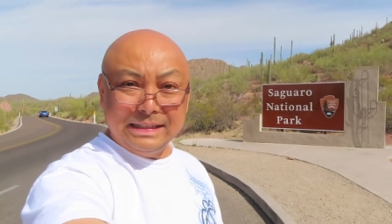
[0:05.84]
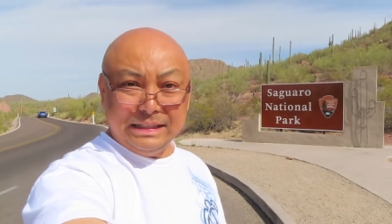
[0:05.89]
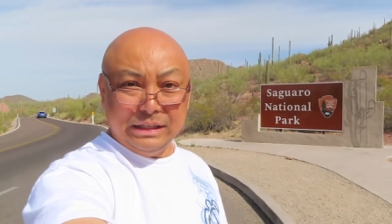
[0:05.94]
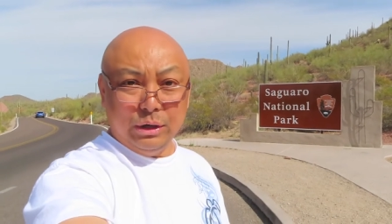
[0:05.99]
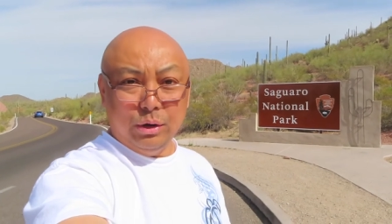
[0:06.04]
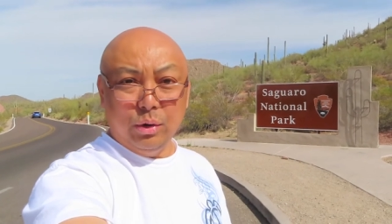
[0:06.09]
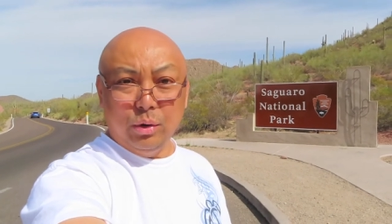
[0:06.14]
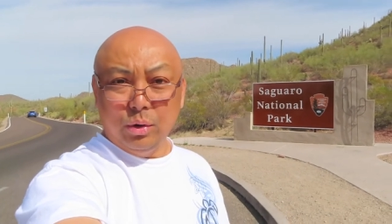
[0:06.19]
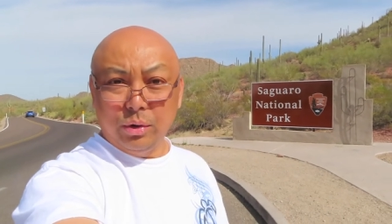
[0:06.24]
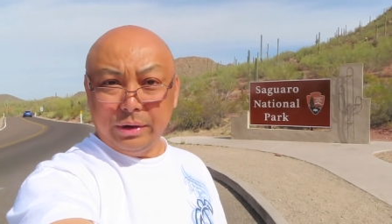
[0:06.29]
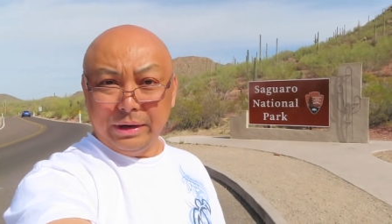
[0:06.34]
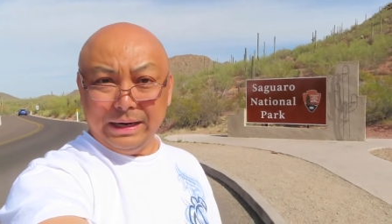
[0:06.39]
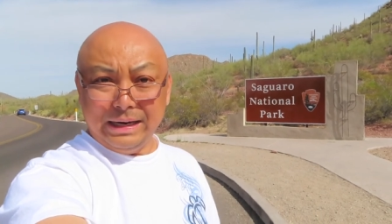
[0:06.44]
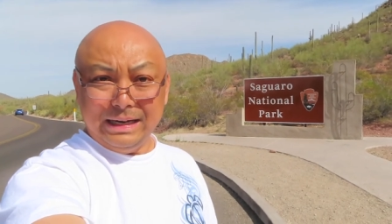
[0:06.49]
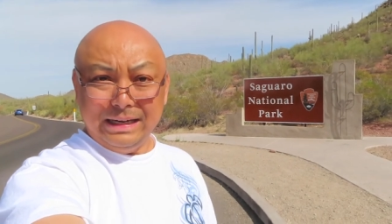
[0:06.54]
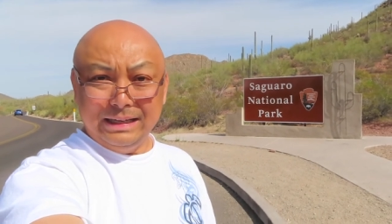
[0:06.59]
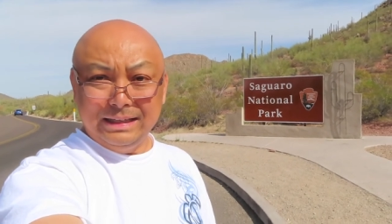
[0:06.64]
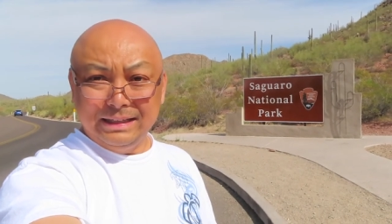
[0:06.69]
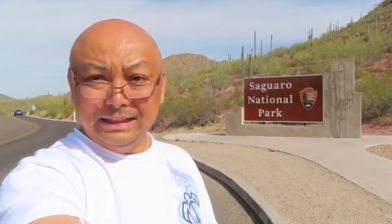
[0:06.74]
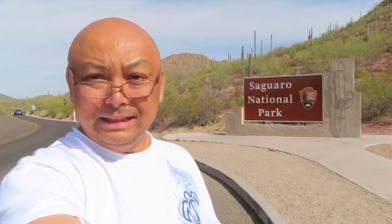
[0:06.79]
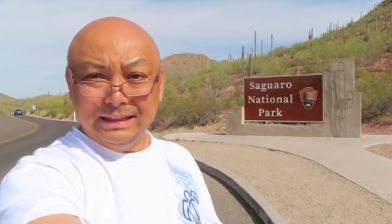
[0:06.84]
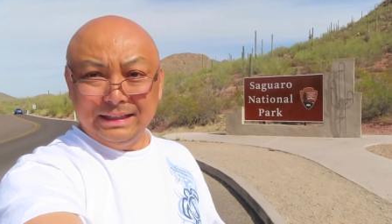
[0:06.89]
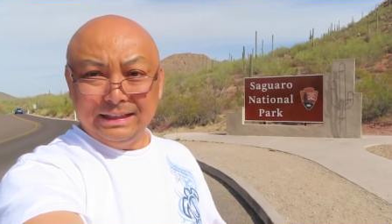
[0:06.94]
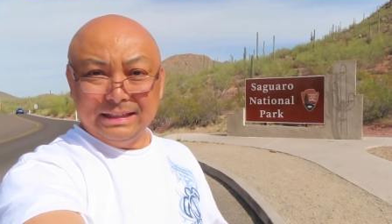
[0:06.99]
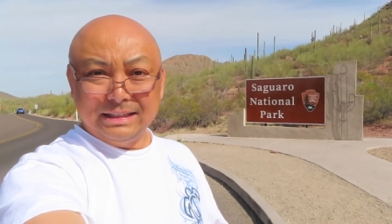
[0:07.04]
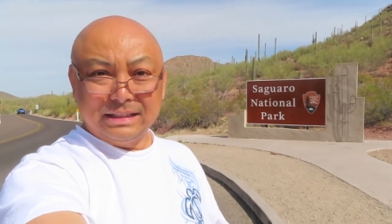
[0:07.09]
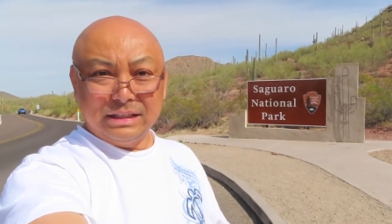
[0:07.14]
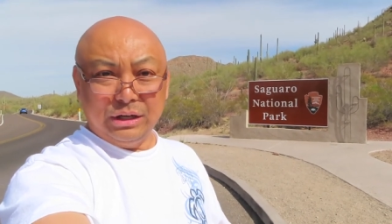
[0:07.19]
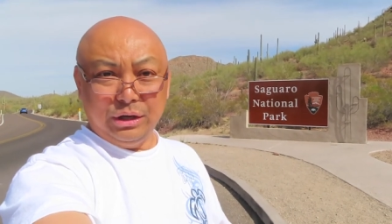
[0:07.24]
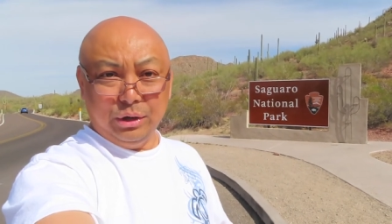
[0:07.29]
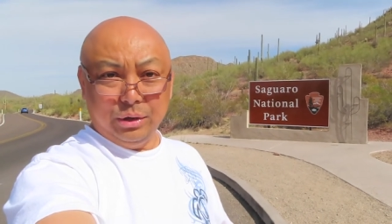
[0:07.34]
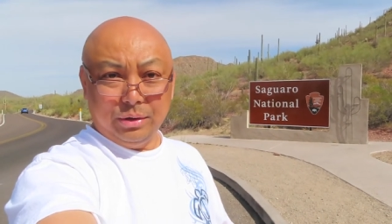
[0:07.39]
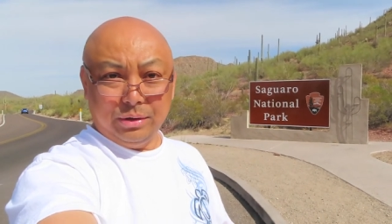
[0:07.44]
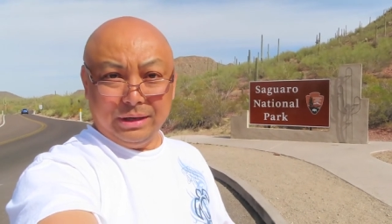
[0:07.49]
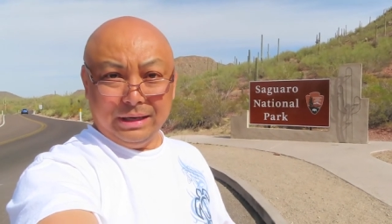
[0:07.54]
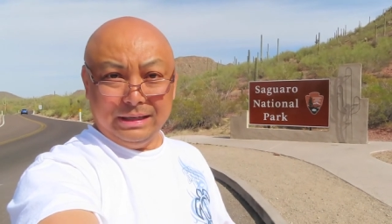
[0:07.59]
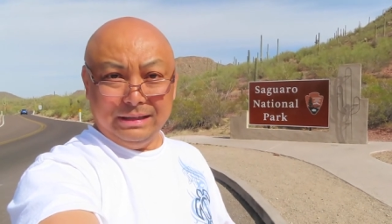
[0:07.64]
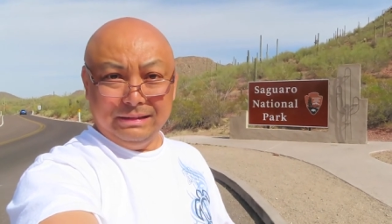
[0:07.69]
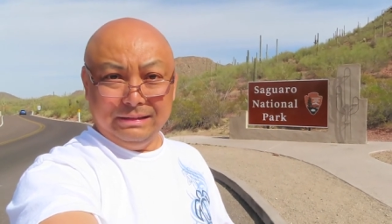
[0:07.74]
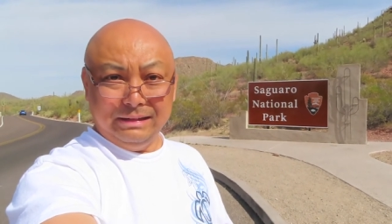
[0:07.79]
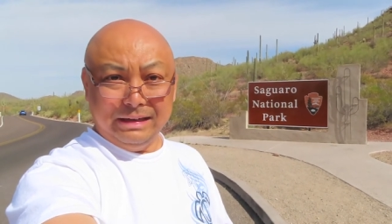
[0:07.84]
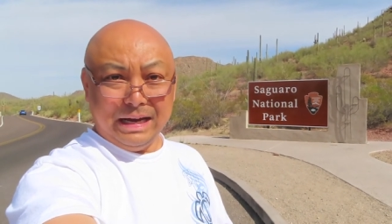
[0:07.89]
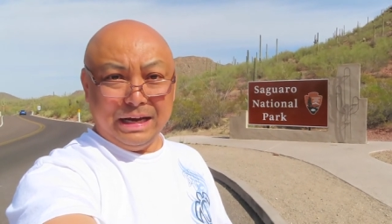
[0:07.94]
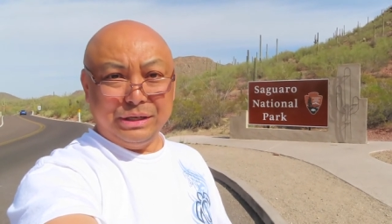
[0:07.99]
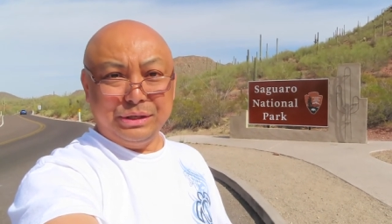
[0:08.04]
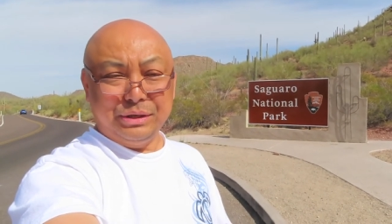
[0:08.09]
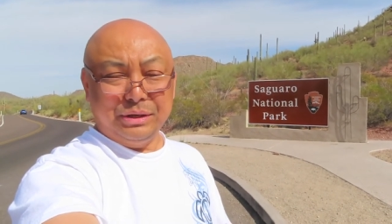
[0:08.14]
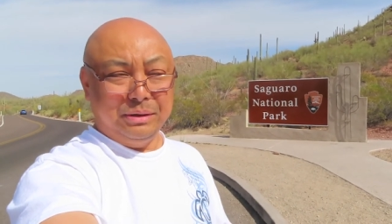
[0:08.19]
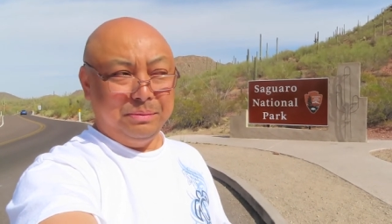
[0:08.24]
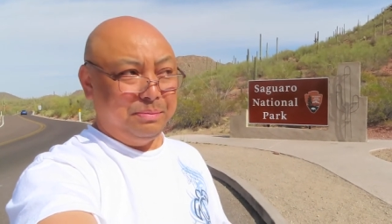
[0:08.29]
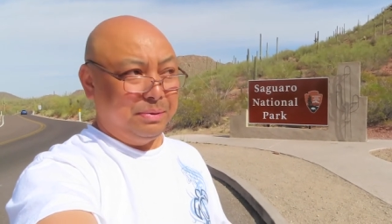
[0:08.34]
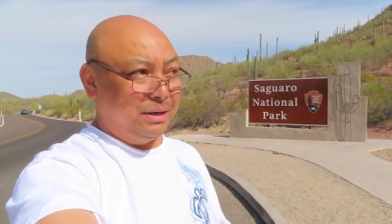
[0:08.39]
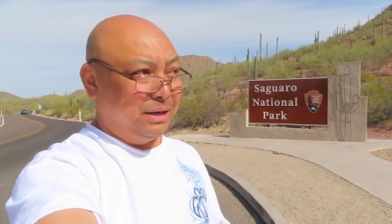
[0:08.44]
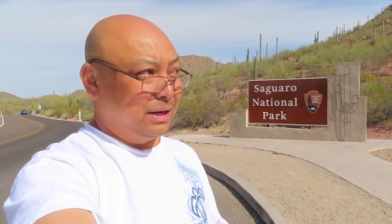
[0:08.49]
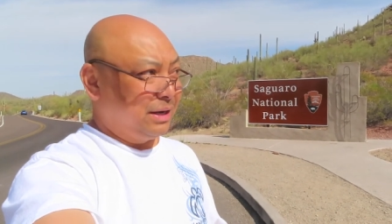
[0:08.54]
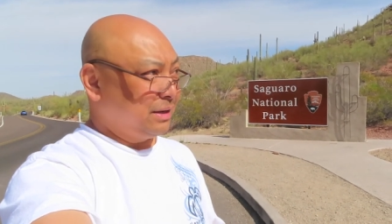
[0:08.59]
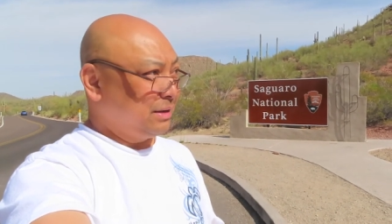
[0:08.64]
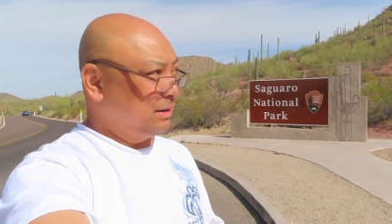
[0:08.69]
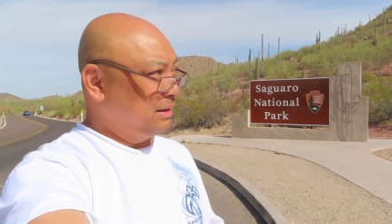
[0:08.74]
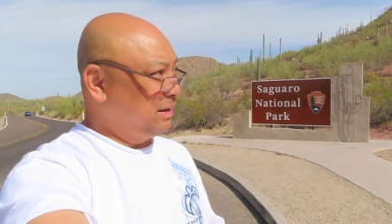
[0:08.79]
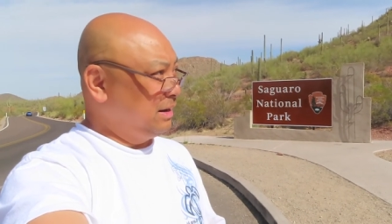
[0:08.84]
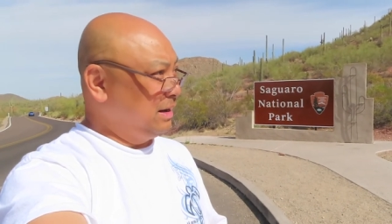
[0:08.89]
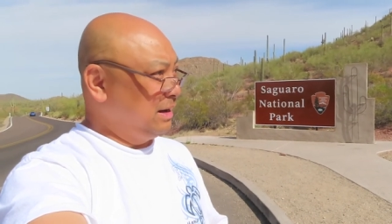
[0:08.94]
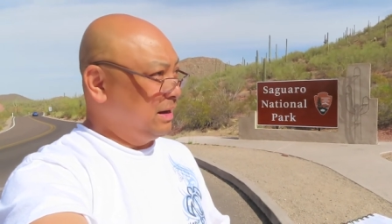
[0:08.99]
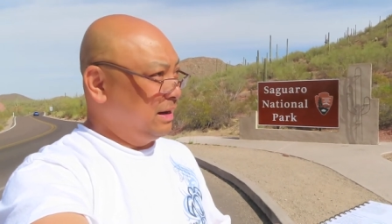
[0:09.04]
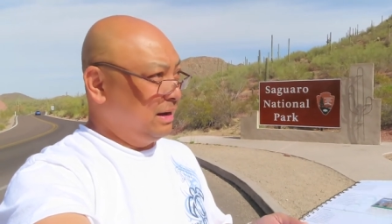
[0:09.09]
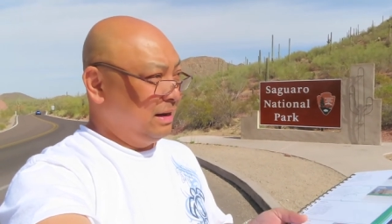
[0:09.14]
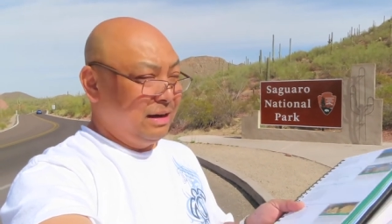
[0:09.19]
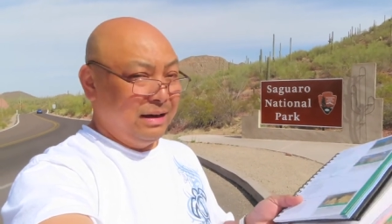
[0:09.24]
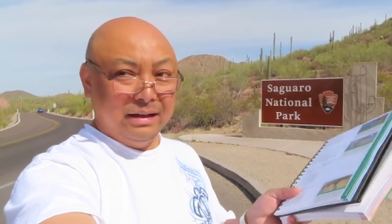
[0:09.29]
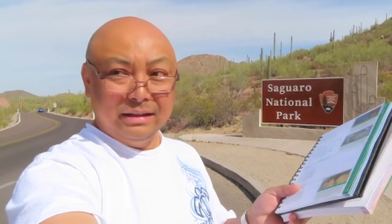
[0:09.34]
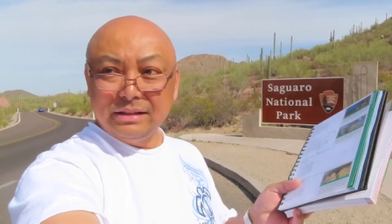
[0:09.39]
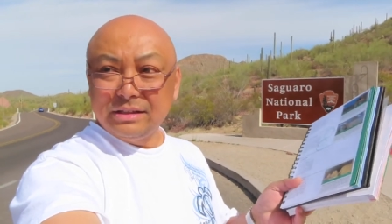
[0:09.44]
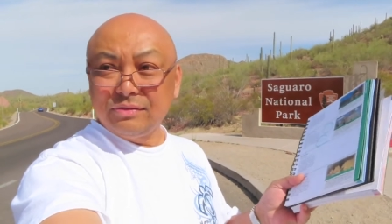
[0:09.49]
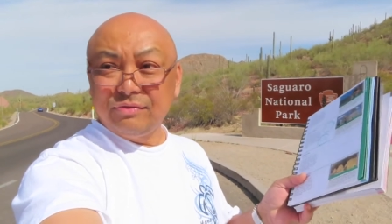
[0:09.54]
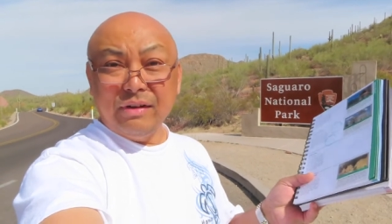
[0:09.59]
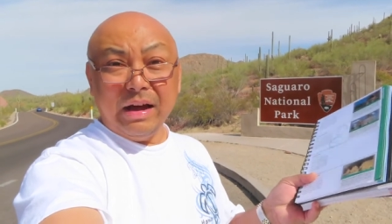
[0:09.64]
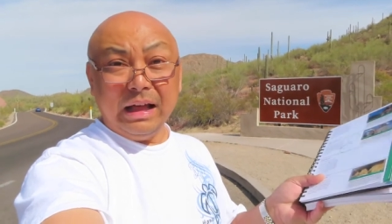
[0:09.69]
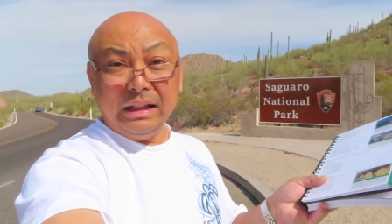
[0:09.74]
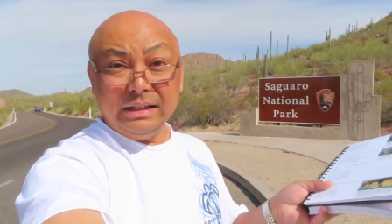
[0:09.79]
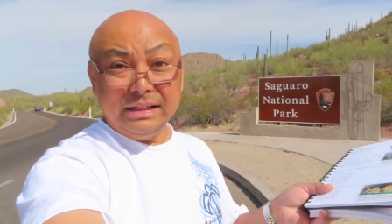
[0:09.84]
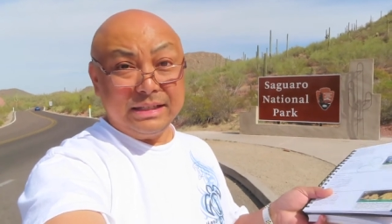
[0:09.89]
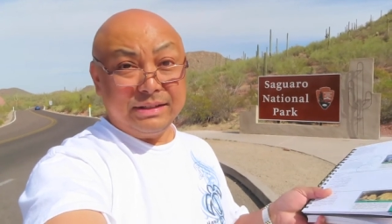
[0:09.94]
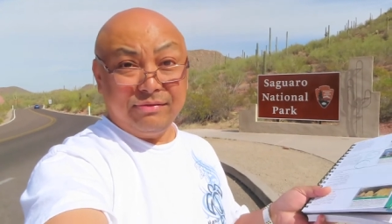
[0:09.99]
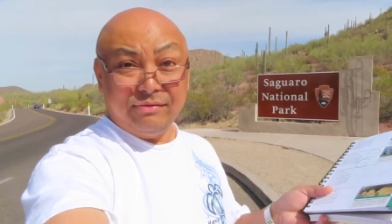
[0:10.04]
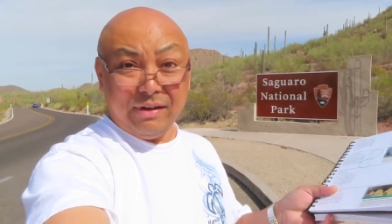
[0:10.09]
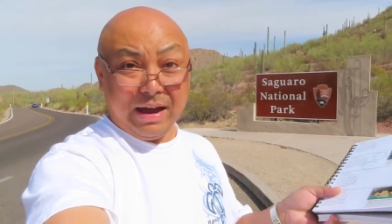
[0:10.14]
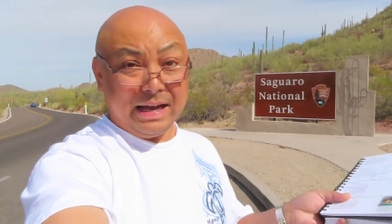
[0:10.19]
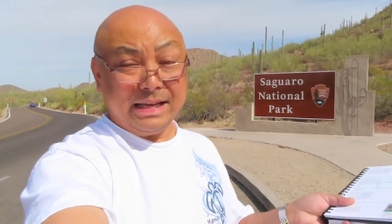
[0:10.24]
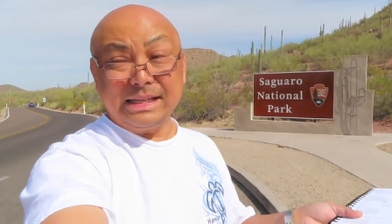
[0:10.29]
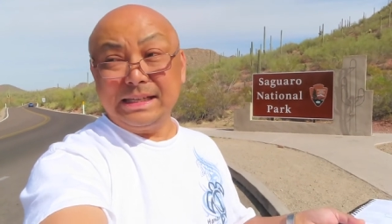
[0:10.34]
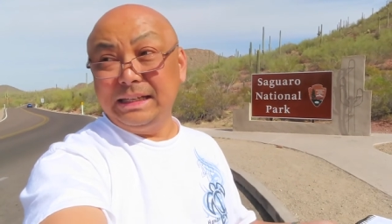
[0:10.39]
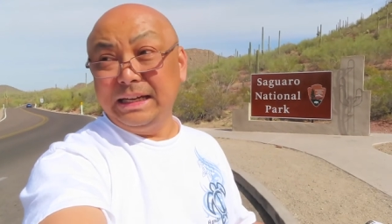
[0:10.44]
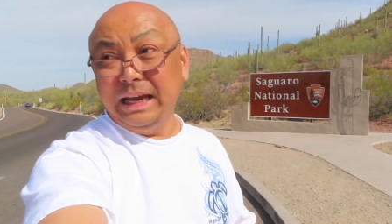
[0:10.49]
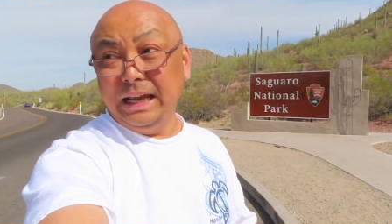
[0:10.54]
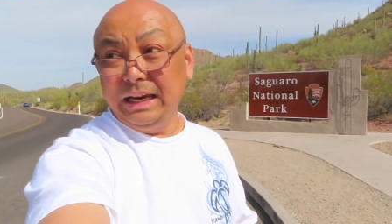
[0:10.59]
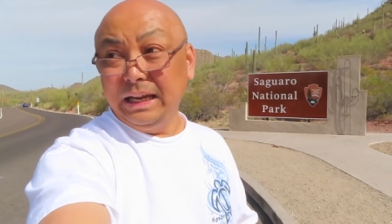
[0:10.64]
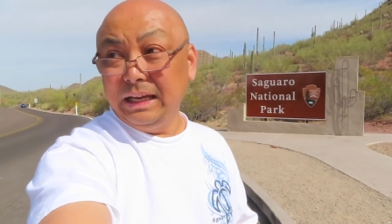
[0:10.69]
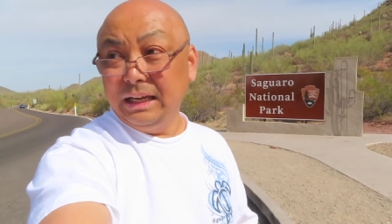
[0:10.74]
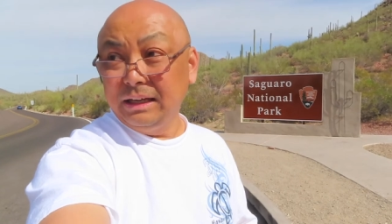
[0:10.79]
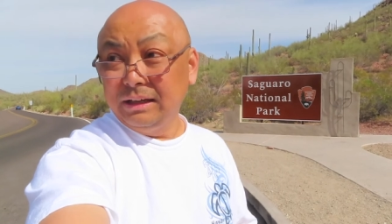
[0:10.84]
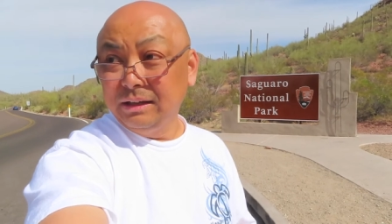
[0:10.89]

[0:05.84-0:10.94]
Sahora Sayora National Park. This valley is fascinating.